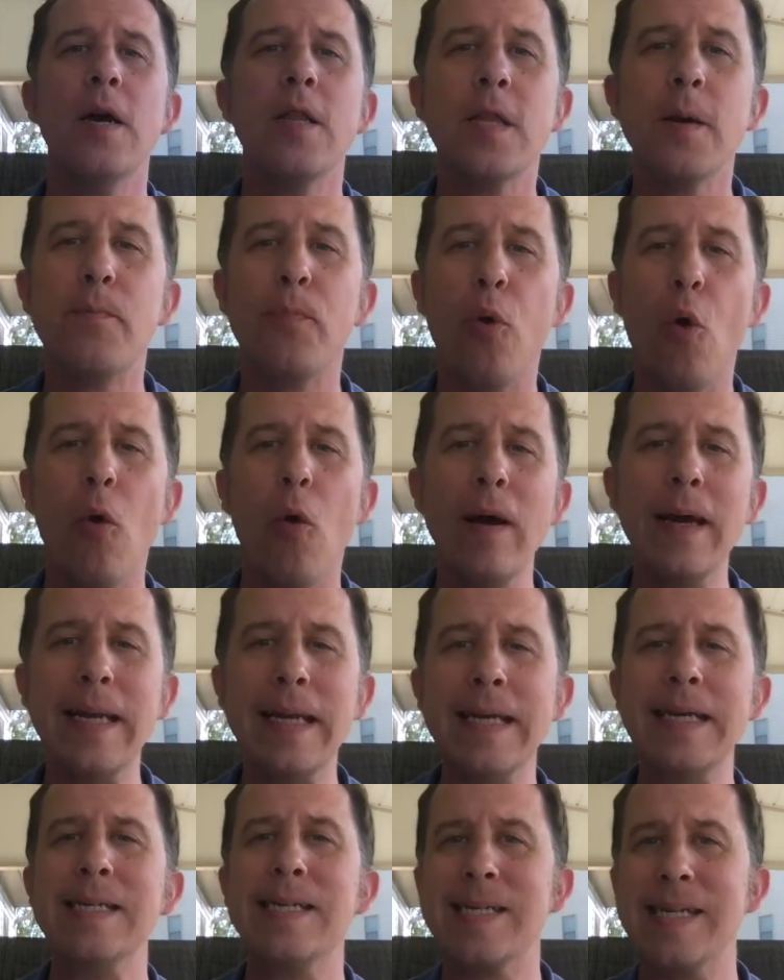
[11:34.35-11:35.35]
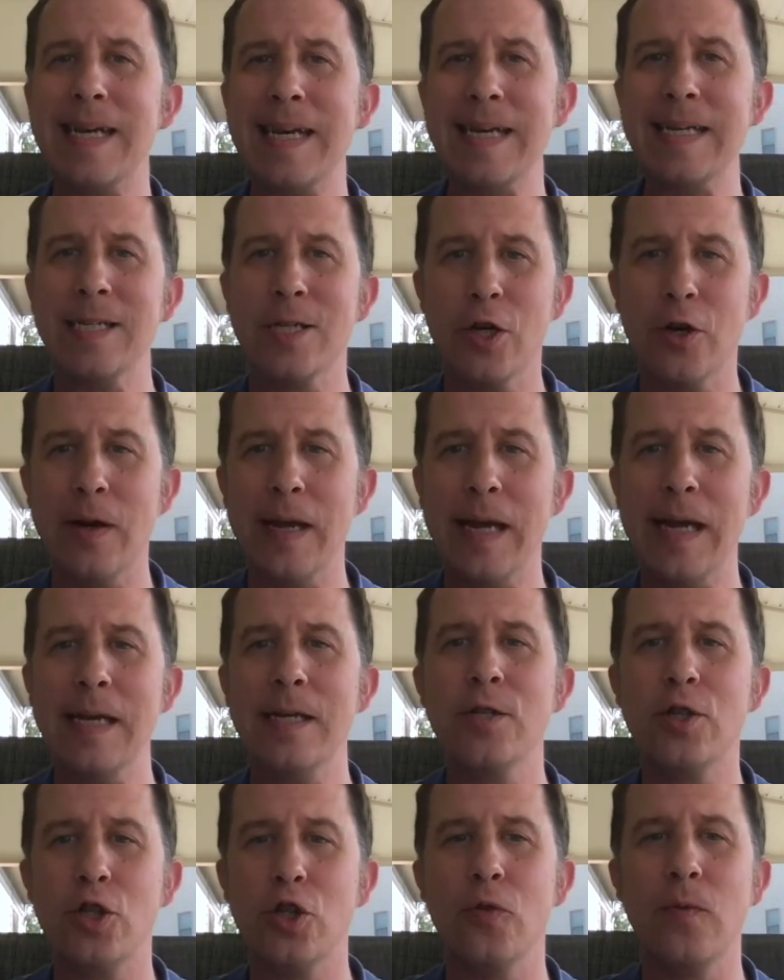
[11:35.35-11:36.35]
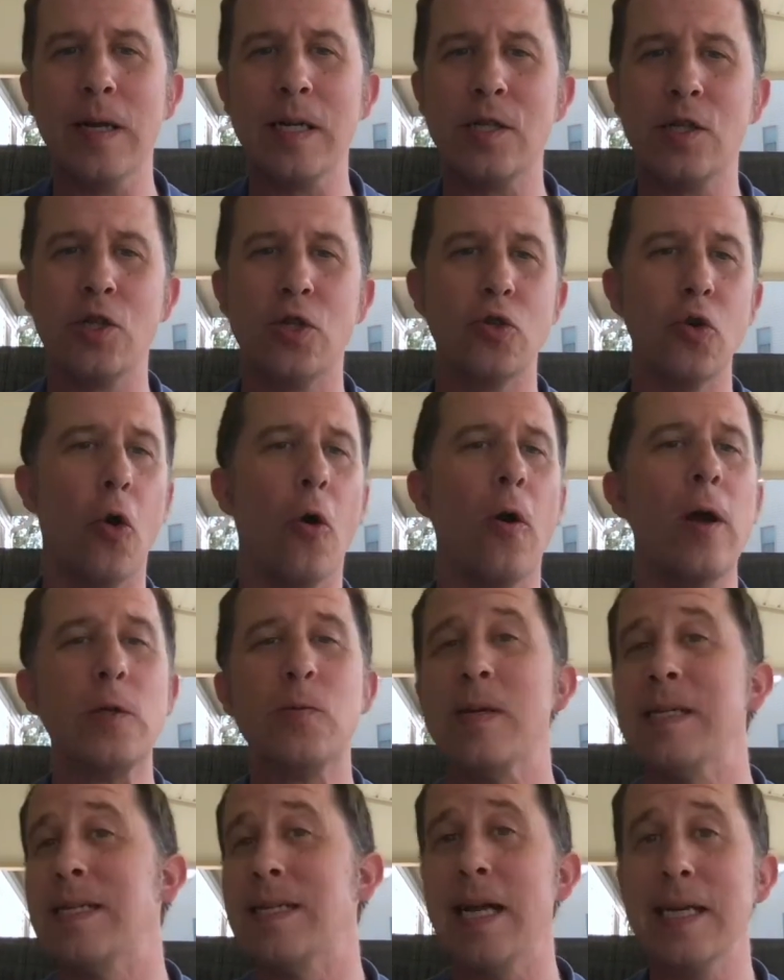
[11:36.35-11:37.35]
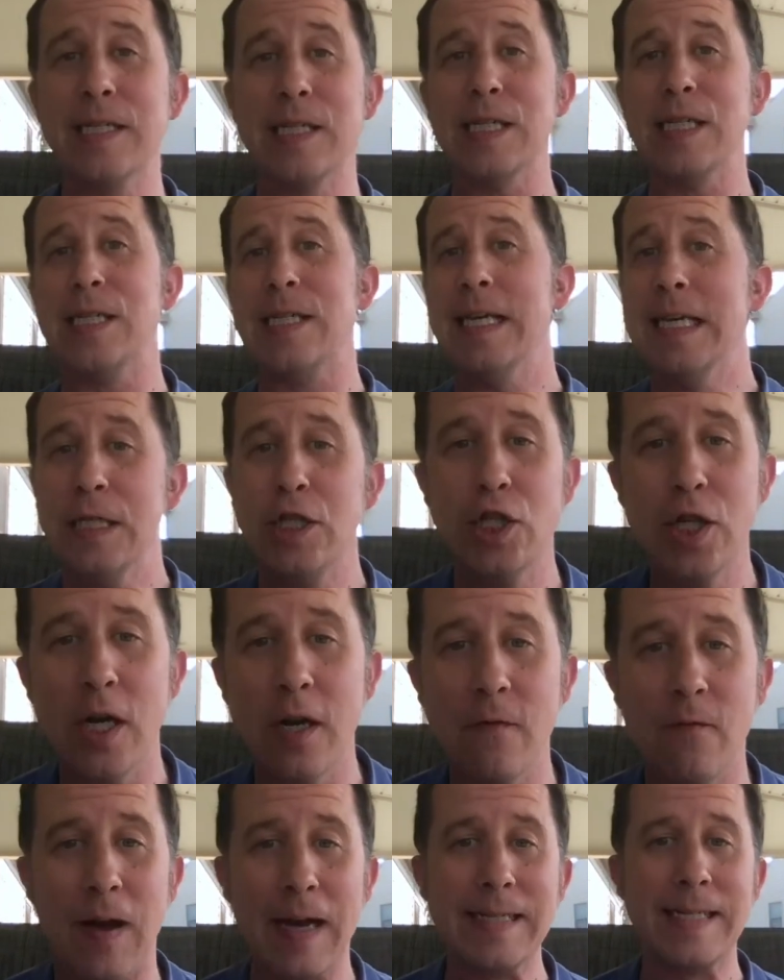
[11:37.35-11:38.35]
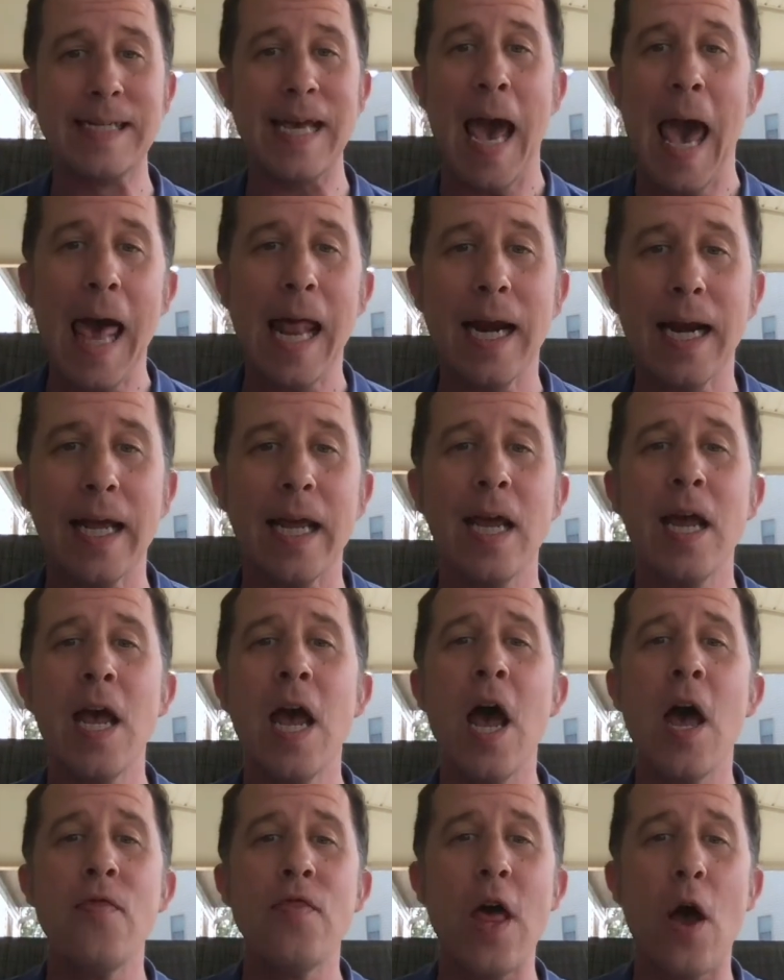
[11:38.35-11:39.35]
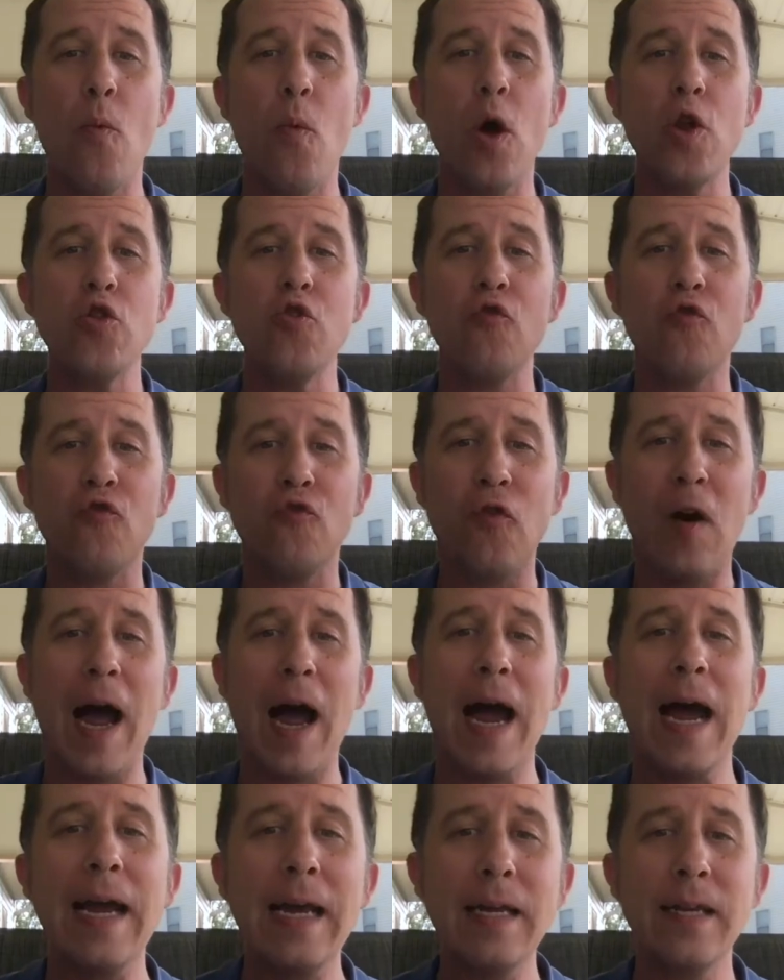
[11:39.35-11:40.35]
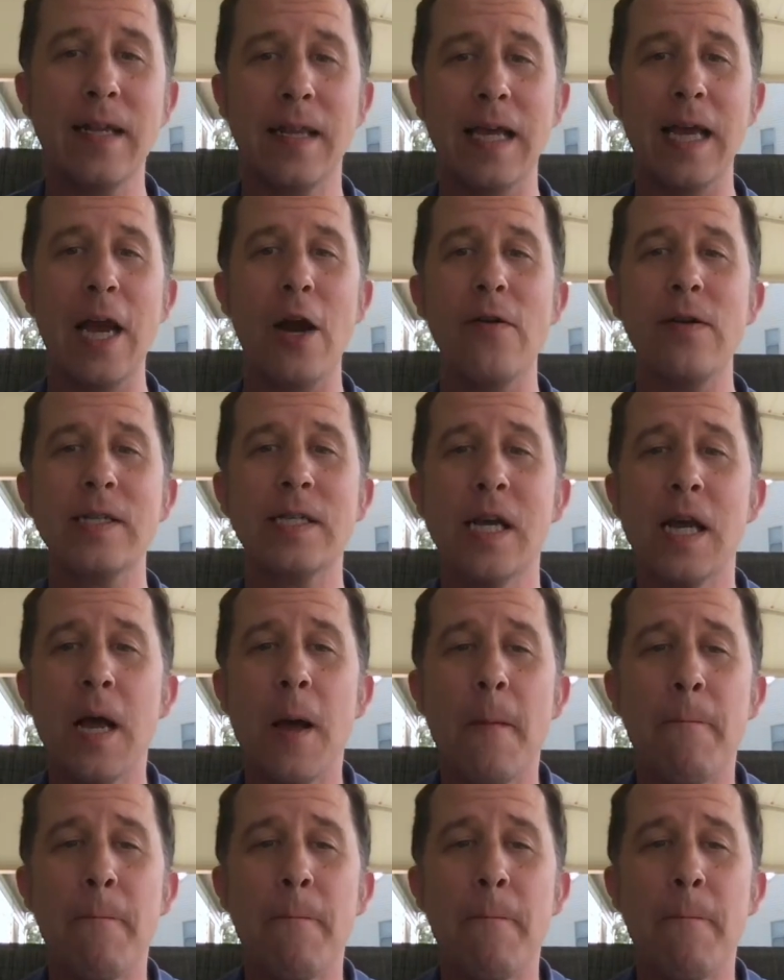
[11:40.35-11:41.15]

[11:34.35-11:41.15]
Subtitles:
The point is to enter into its stories with such intention and vitality that what you find there is